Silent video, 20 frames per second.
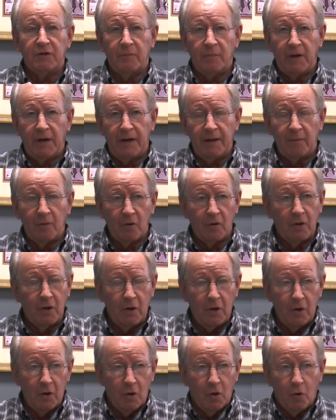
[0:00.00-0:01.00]
the Bible
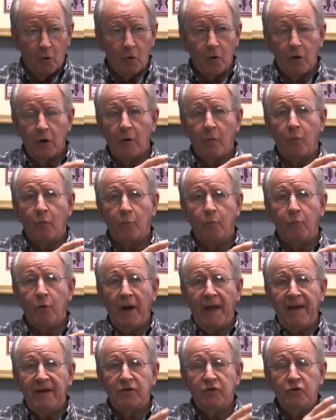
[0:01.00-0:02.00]
or a
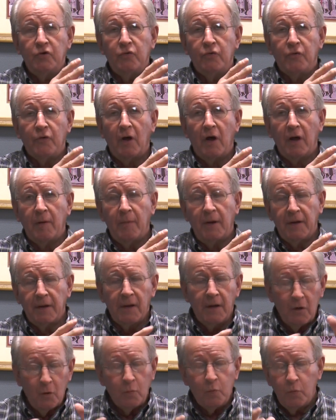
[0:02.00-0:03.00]
brand new thought about,
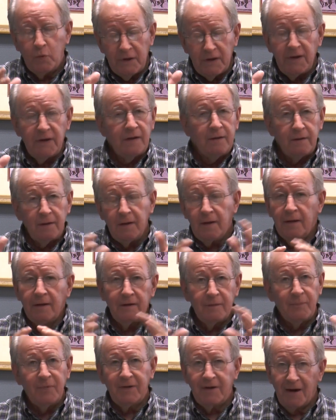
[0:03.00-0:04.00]
we
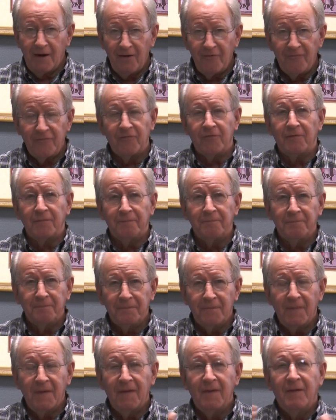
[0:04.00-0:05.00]
need to be careful,
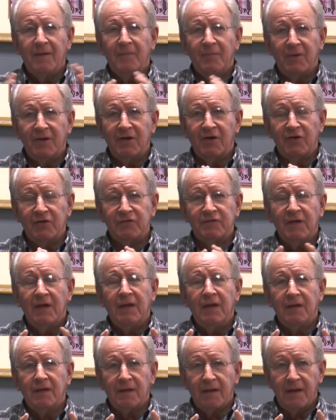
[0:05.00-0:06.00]
because
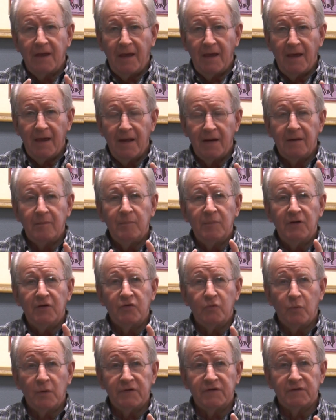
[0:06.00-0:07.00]
it can be
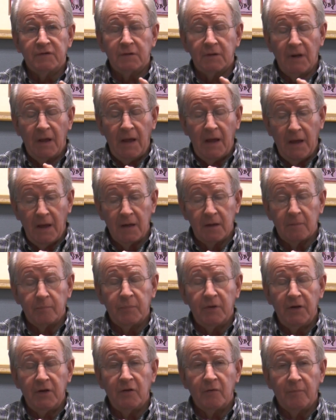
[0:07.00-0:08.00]
twisted. And
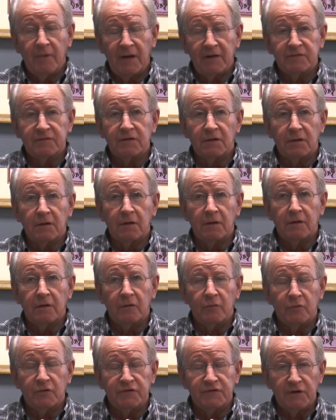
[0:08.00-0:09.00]
Peter makes it clear
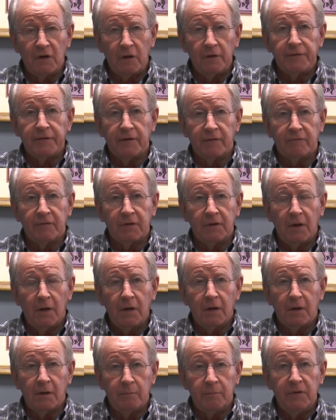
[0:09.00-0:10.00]
the result of it
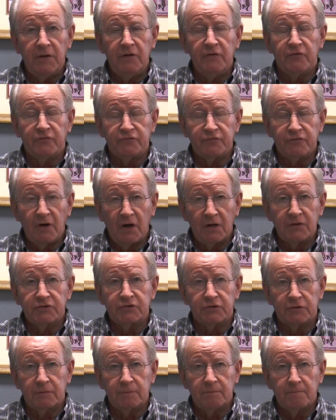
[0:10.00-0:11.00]
can be
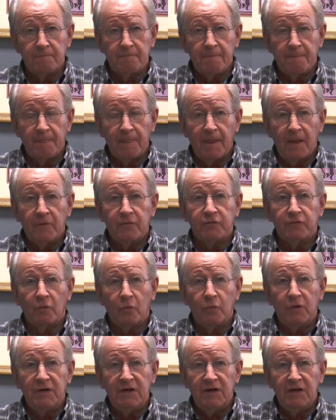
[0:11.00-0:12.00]
destruction. So
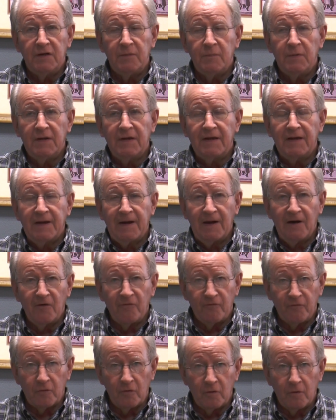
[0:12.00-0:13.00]
we need to be
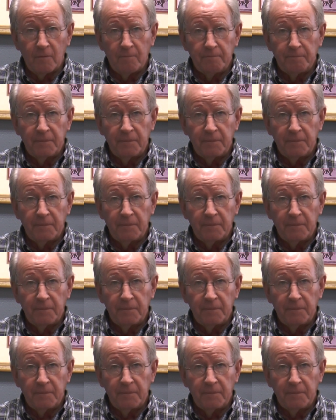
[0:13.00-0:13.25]
careful